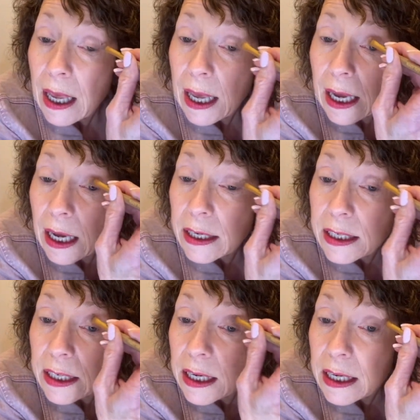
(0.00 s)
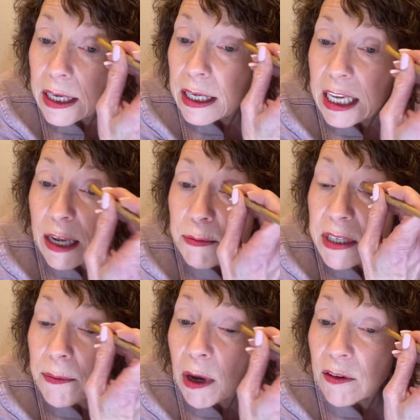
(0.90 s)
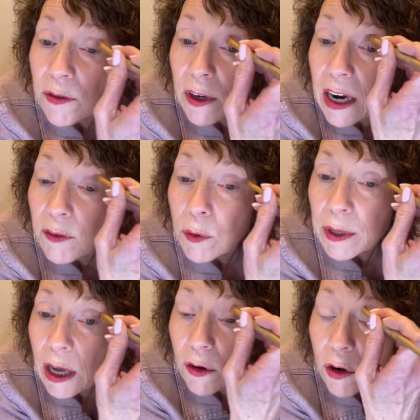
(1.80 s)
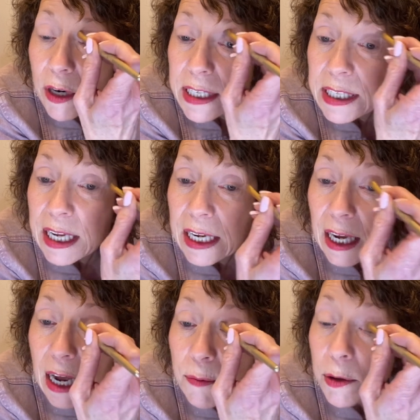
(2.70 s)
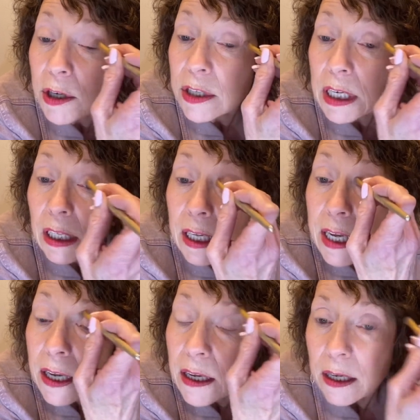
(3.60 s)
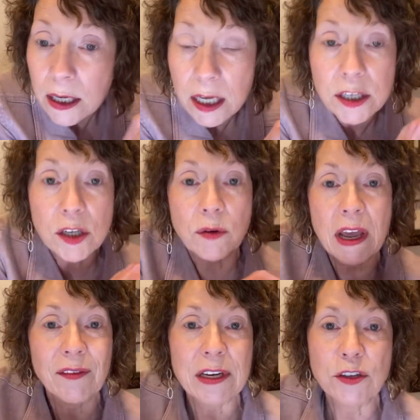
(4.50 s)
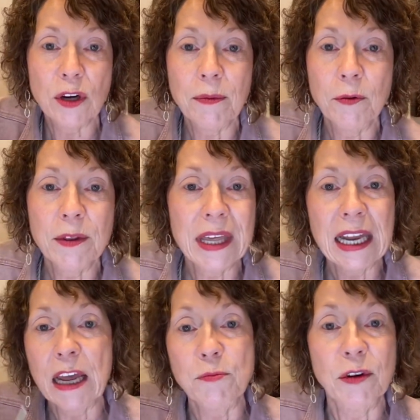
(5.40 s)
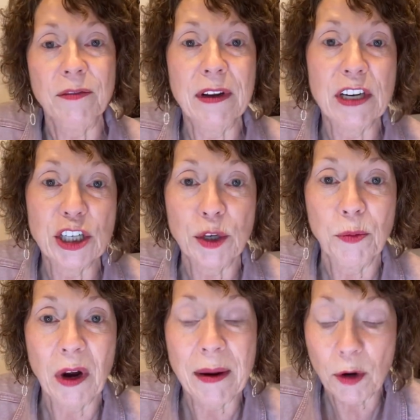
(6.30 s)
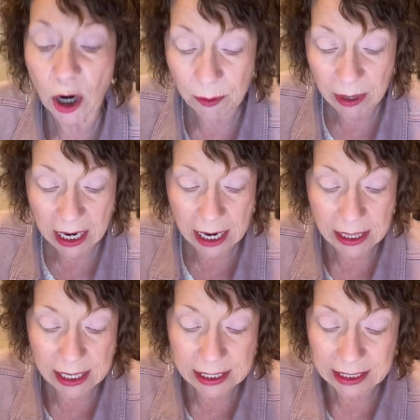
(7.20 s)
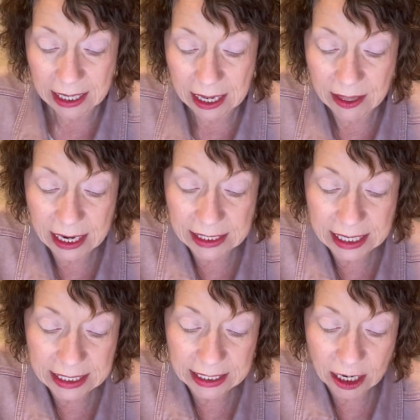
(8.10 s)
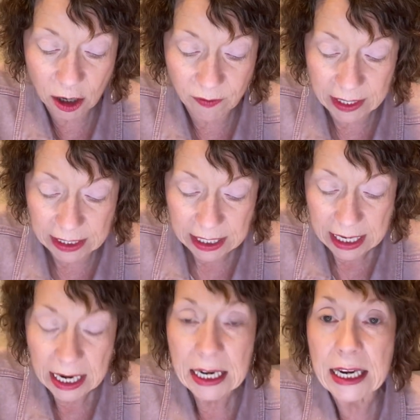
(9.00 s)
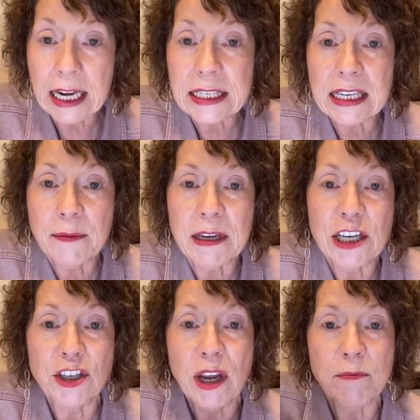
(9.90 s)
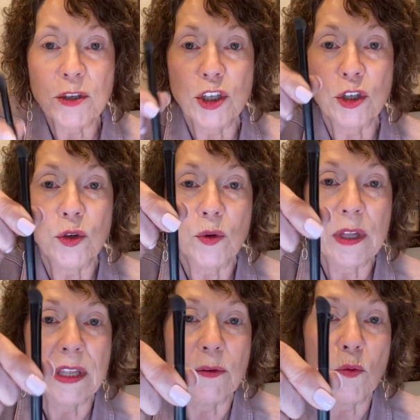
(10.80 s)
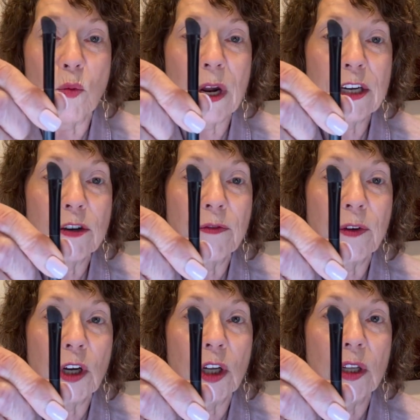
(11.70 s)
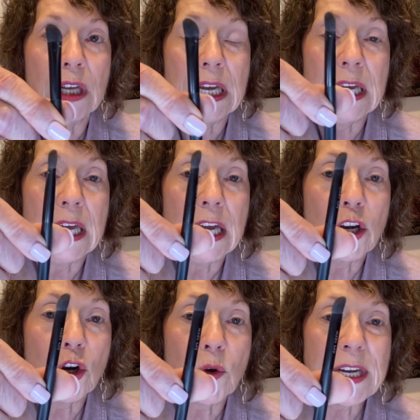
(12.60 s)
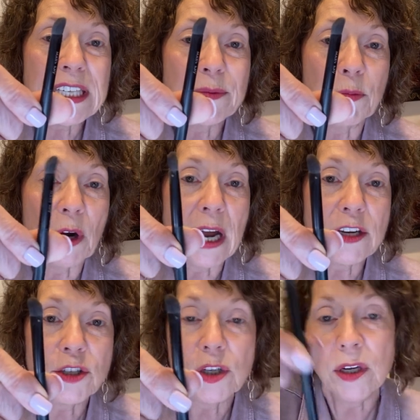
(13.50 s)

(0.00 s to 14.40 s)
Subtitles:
and keeps them on forever without creasing. I personally don't have any trouble with that. I put foundation primer on my eyelids and that takes care of it. Next, I'm going to jump to the wonderful crease brush.